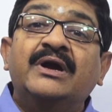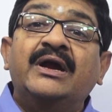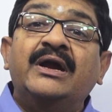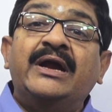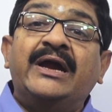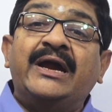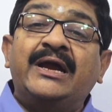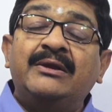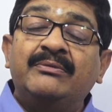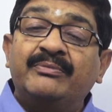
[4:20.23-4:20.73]

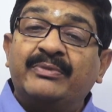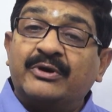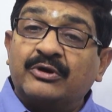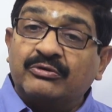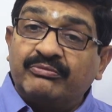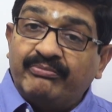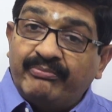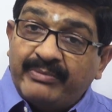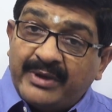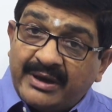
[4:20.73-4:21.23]
and because
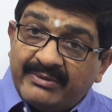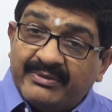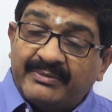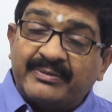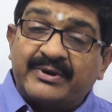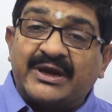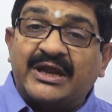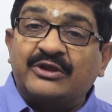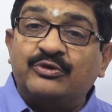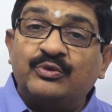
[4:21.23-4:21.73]
minimum
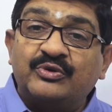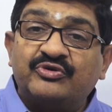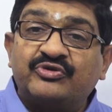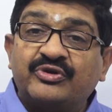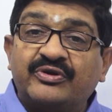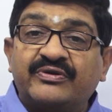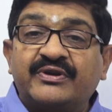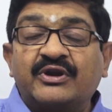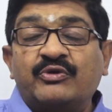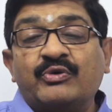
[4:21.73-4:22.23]
graduation
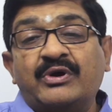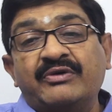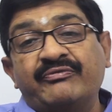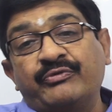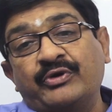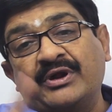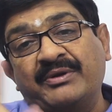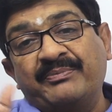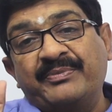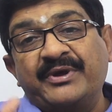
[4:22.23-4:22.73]
is required
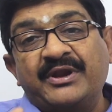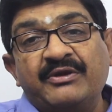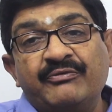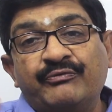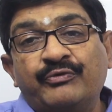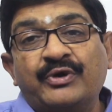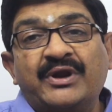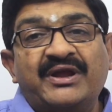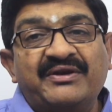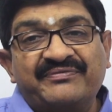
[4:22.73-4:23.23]
for appearing
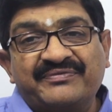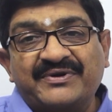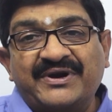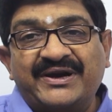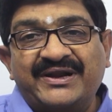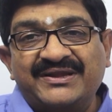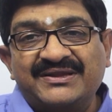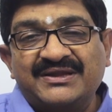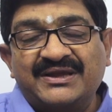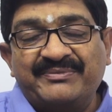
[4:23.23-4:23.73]
for F card
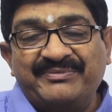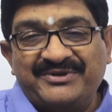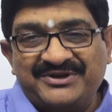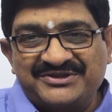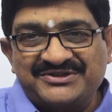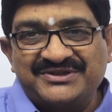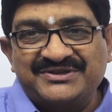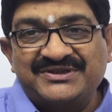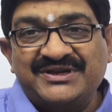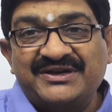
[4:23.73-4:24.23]

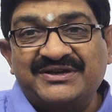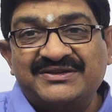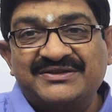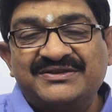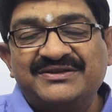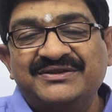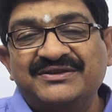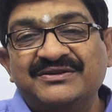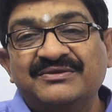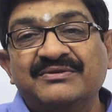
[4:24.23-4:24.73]
examination, that
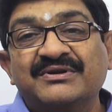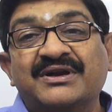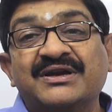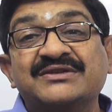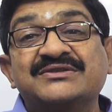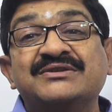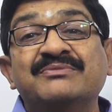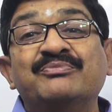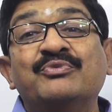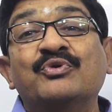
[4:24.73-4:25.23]
is
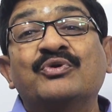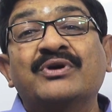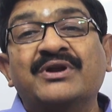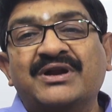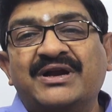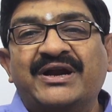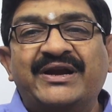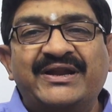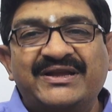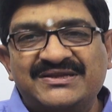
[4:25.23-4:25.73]
custom broker
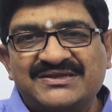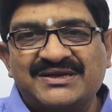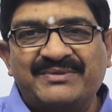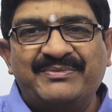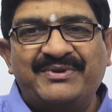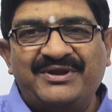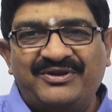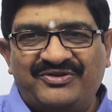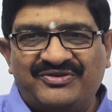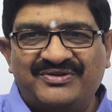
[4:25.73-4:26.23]
card
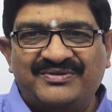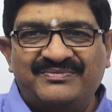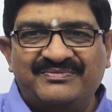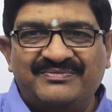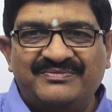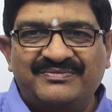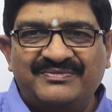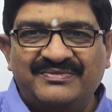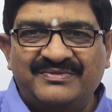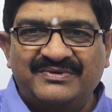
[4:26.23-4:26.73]
examination,
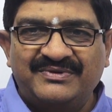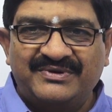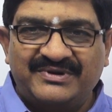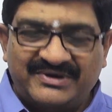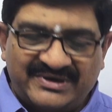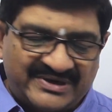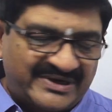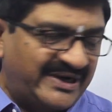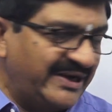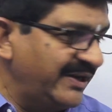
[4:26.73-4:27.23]

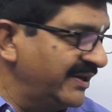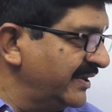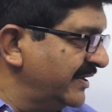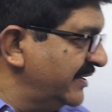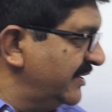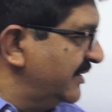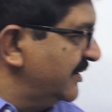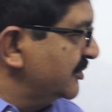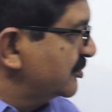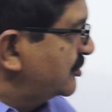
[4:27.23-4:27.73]
right?
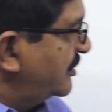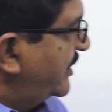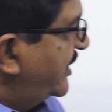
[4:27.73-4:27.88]
So